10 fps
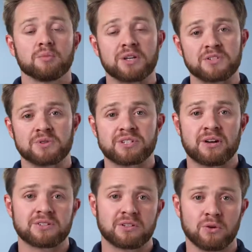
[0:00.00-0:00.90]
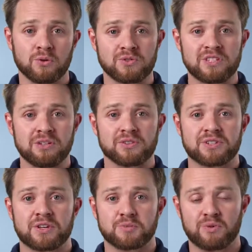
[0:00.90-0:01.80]
please reach out to your local Seco
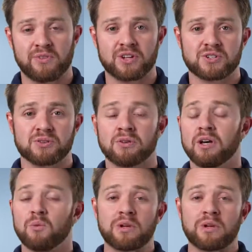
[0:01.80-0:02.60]
sales professional.